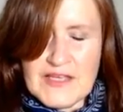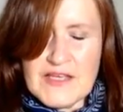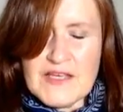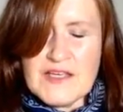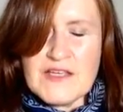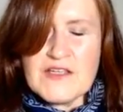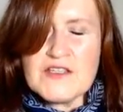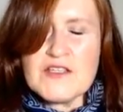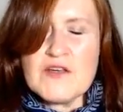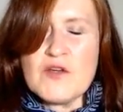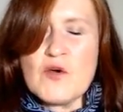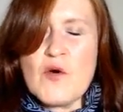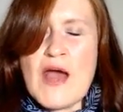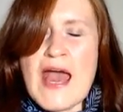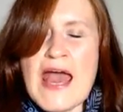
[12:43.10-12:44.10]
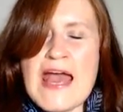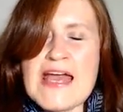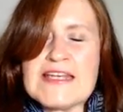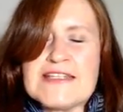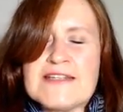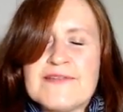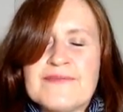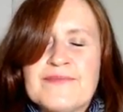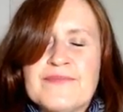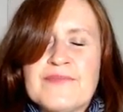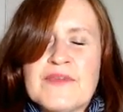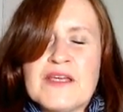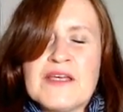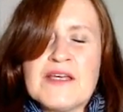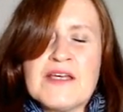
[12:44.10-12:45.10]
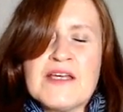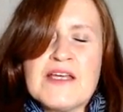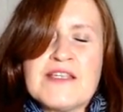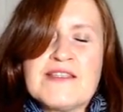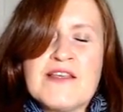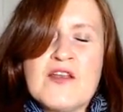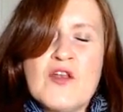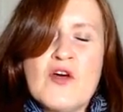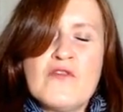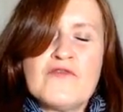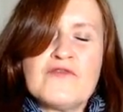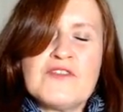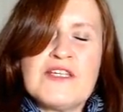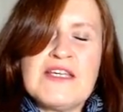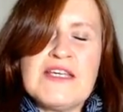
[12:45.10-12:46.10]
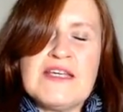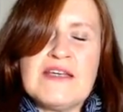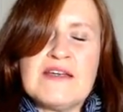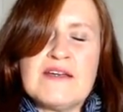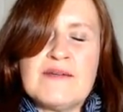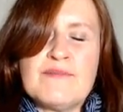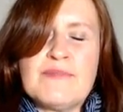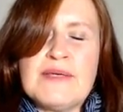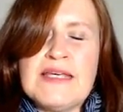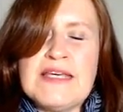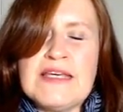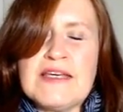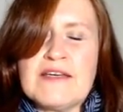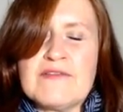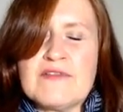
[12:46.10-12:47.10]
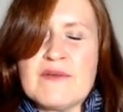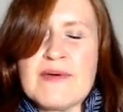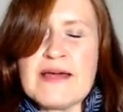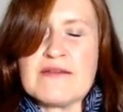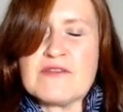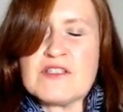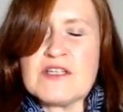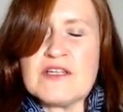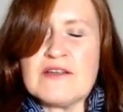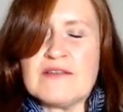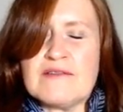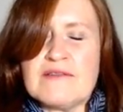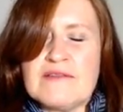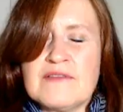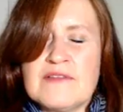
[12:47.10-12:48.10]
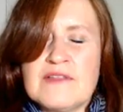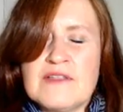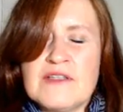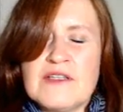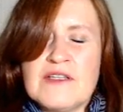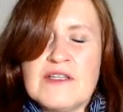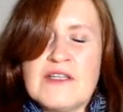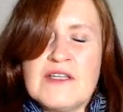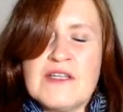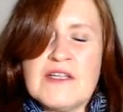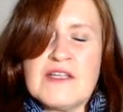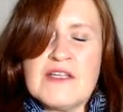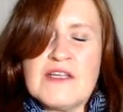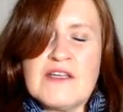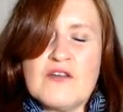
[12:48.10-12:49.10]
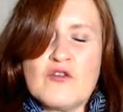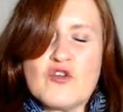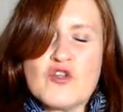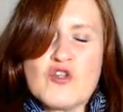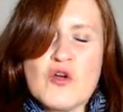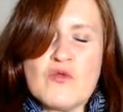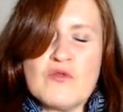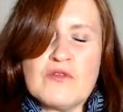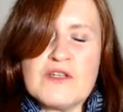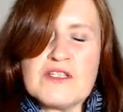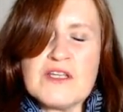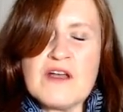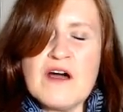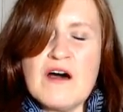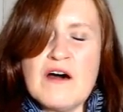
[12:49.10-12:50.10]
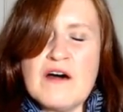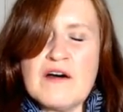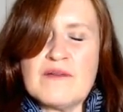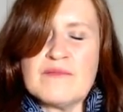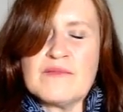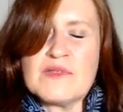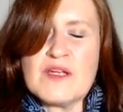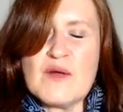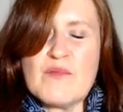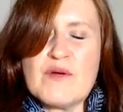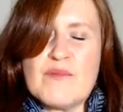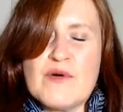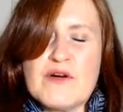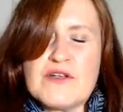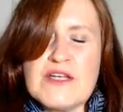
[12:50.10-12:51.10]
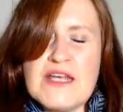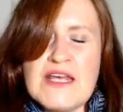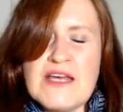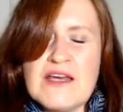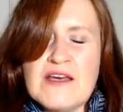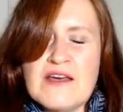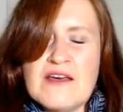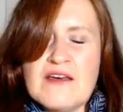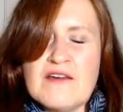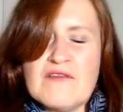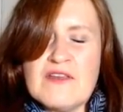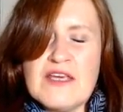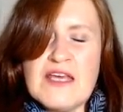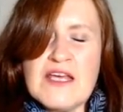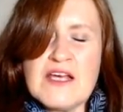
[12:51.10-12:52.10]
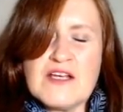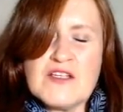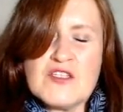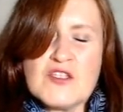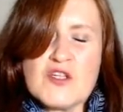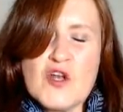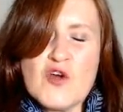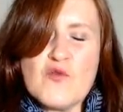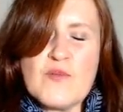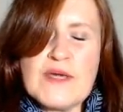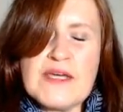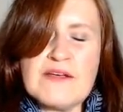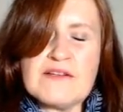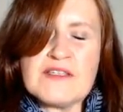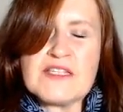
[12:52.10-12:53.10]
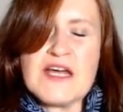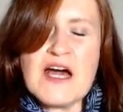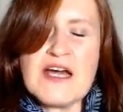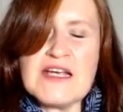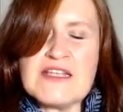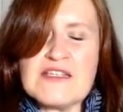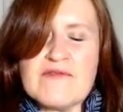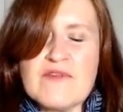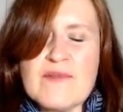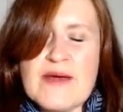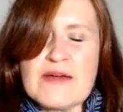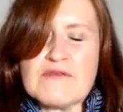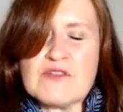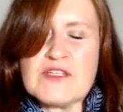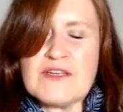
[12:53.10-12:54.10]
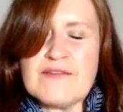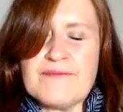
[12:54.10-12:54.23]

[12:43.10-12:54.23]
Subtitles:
So your head is the lofty peak of the mountain, and your shoulders and arms and upper body are the sloping sides of the mountain,